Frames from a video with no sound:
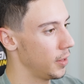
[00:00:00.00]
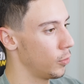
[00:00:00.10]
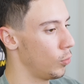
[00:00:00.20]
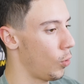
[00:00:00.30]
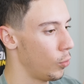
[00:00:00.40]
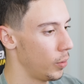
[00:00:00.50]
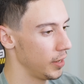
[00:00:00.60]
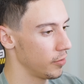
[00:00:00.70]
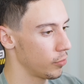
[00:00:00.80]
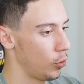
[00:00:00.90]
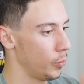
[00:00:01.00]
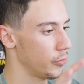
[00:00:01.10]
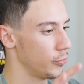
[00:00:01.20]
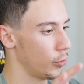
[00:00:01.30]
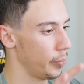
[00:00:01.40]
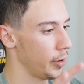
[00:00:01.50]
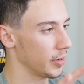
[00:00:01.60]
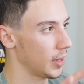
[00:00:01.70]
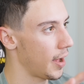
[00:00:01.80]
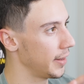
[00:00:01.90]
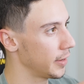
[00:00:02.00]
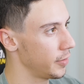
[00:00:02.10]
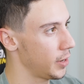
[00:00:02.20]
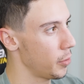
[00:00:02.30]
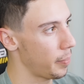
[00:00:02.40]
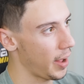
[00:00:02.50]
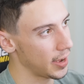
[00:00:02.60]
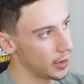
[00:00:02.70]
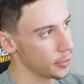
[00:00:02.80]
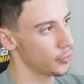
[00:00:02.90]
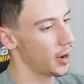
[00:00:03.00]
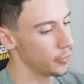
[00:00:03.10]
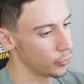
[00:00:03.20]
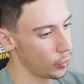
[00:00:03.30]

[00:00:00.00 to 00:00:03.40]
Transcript: it'll always almost draw a perfect line. Like if you go into Paint and you try to